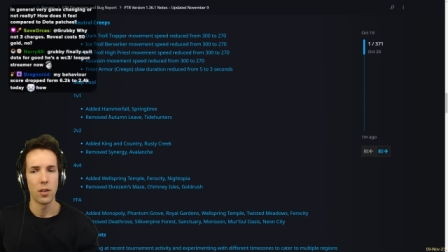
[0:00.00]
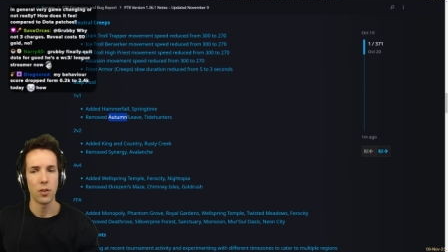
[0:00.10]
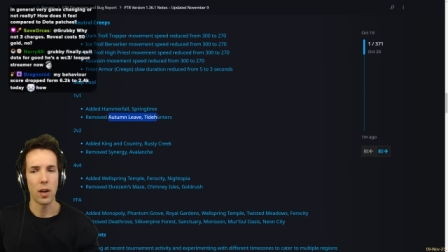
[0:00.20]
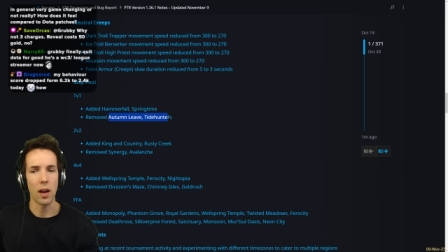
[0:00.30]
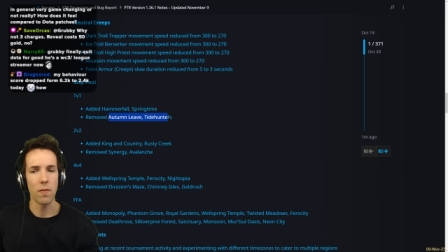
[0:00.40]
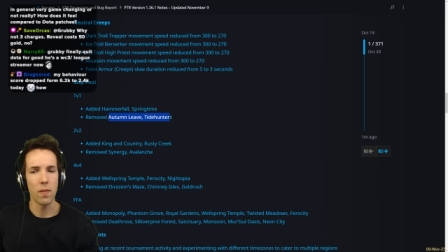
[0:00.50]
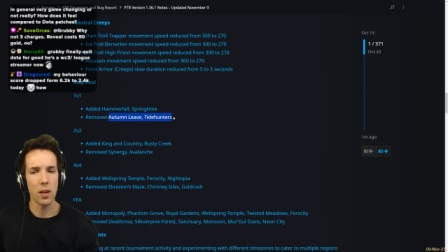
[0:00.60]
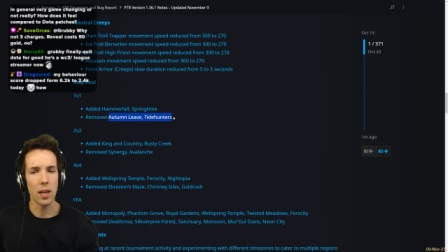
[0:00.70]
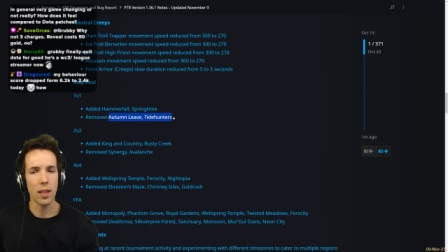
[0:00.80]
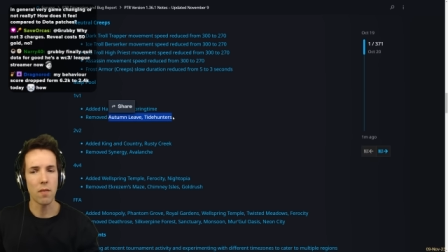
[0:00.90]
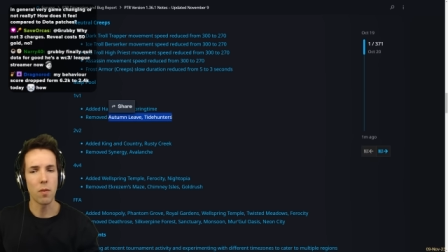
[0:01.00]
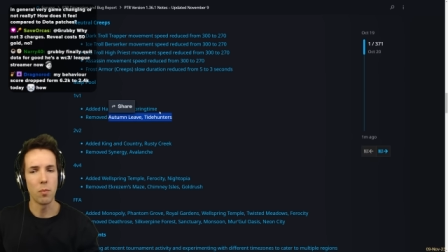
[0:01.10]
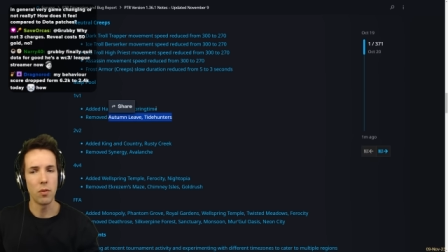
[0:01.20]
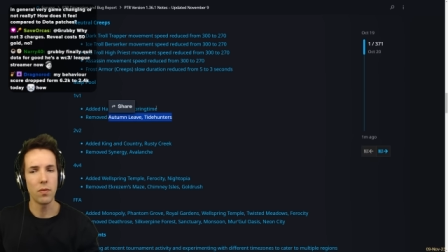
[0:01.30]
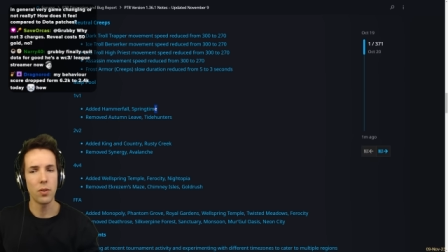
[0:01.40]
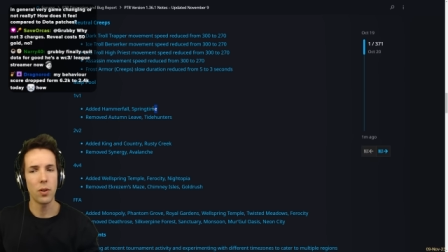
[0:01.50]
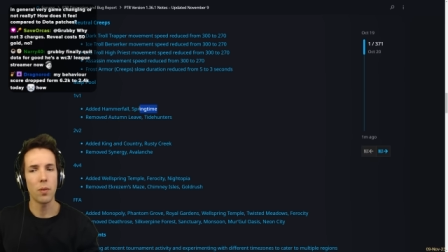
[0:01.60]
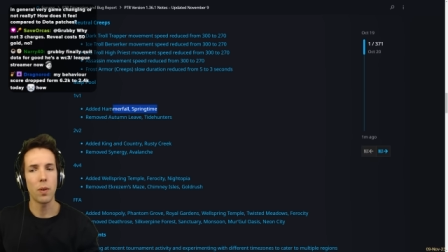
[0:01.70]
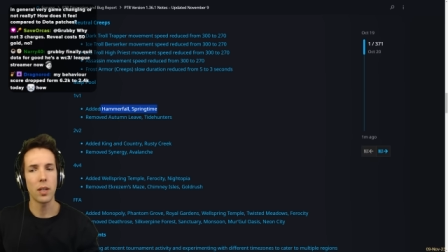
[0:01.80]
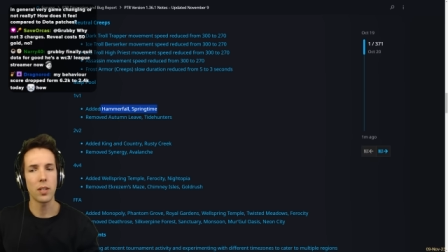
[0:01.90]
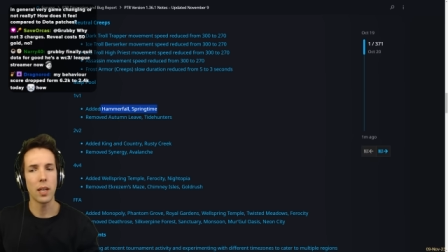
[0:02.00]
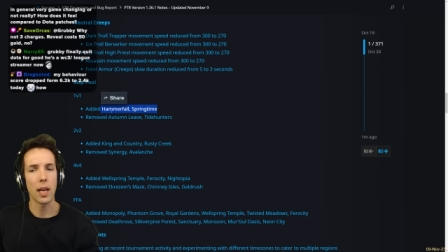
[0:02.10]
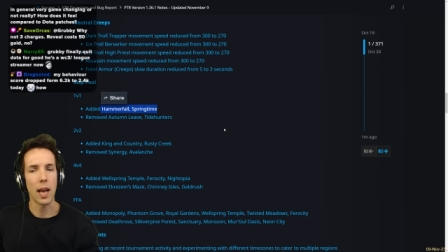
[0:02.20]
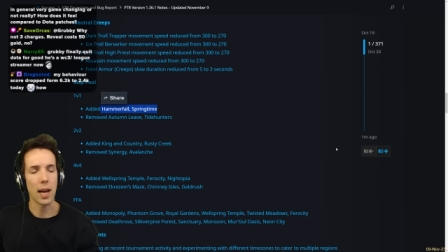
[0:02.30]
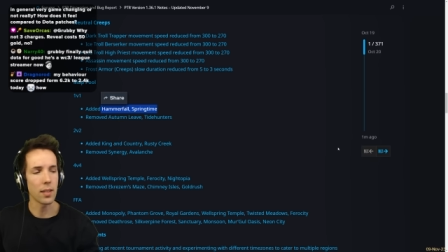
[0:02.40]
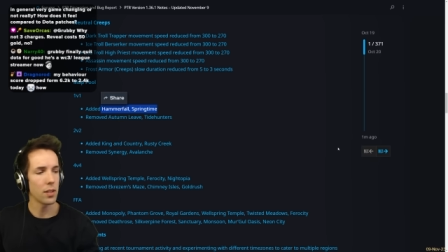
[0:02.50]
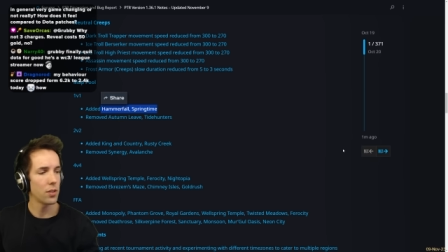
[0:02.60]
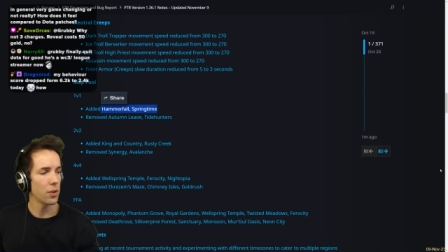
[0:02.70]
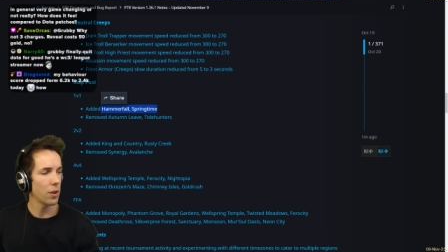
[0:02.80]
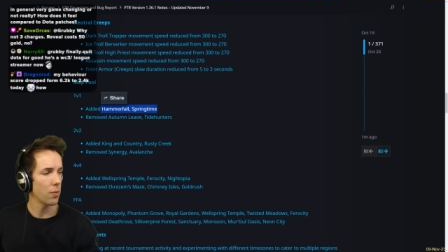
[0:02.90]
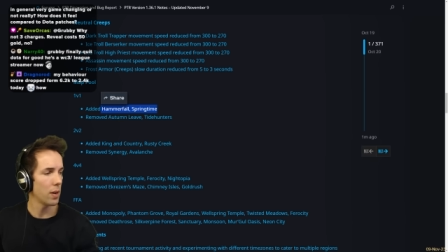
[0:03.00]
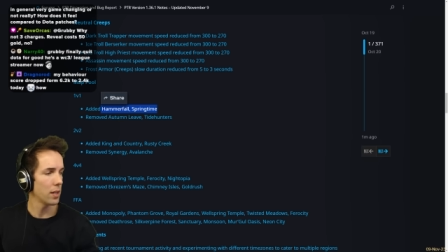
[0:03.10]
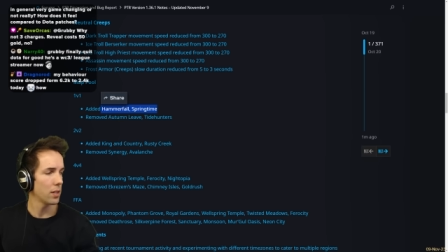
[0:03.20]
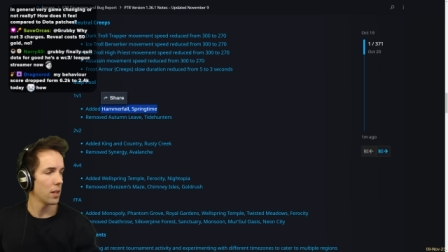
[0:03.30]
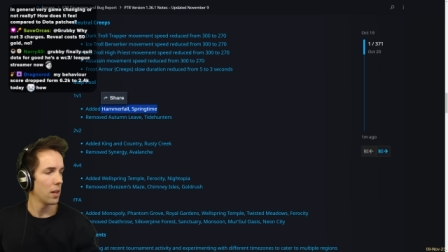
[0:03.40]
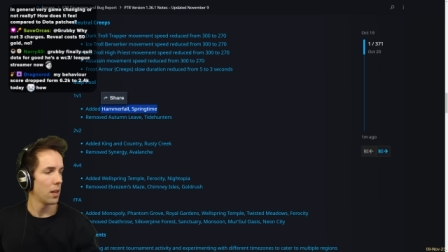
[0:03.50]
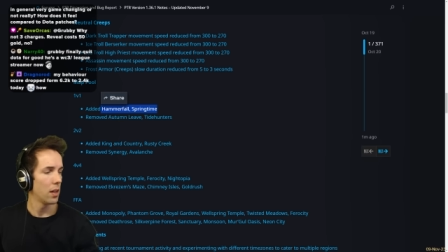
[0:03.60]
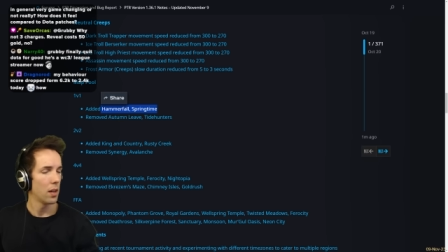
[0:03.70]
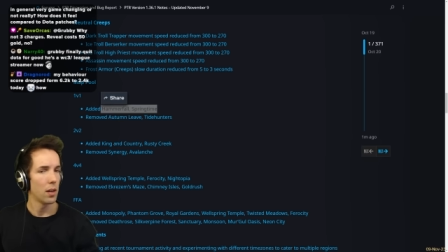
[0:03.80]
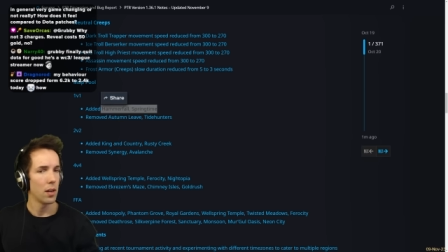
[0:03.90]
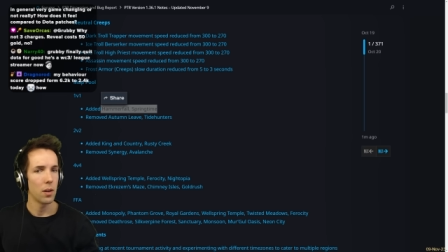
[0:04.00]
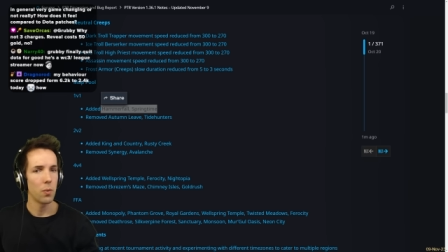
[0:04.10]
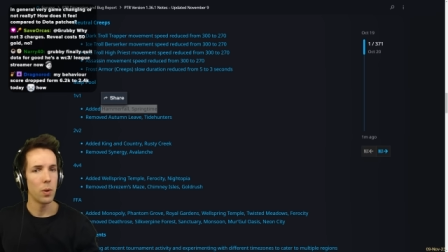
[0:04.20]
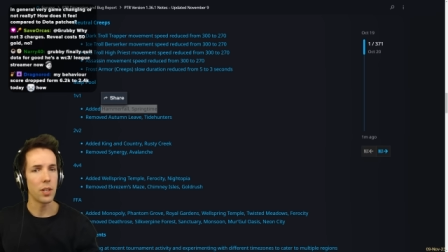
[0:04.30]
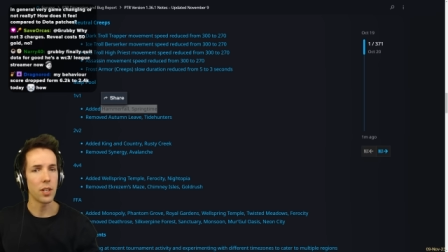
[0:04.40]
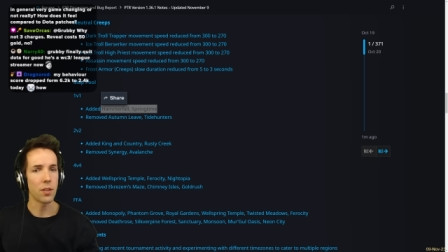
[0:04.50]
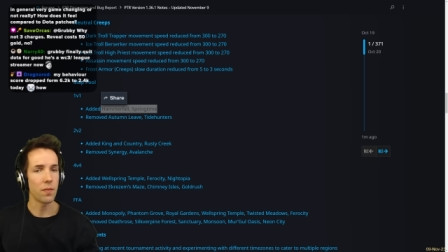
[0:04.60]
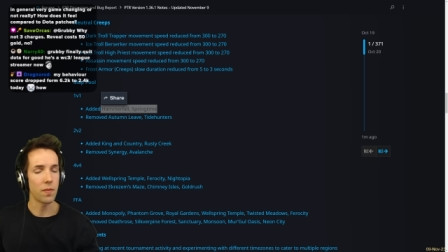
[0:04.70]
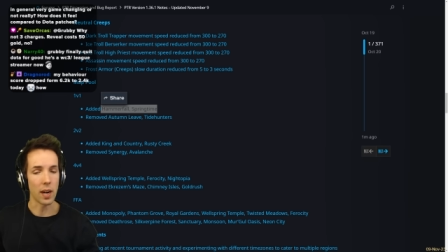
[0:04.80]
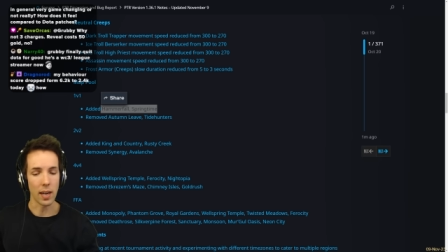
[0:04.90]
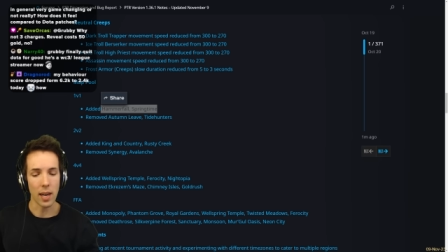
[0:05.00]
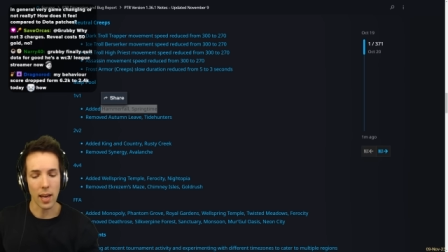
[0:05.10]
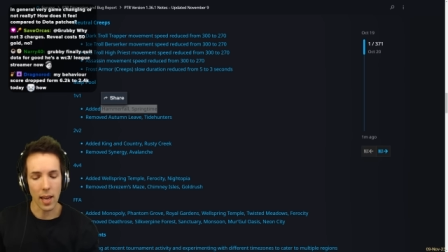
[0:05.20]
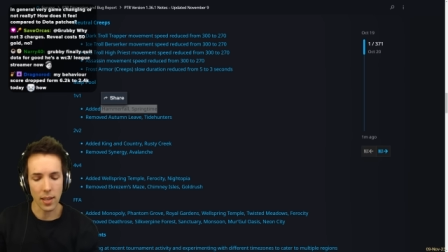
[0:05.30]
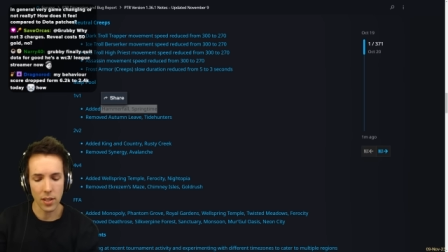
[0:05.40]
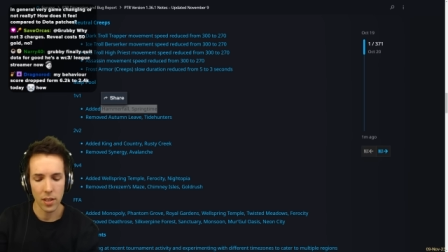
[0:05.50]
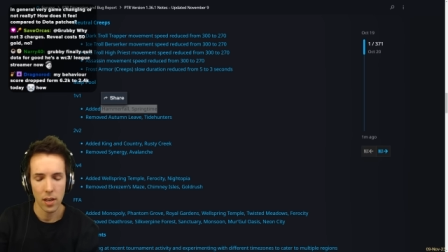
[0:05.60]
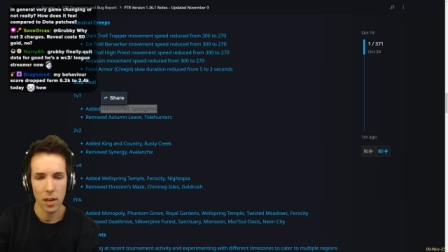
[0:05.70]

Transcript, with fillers: So I feel like they remove two good ones and they add two good ones, which is fine, I guess.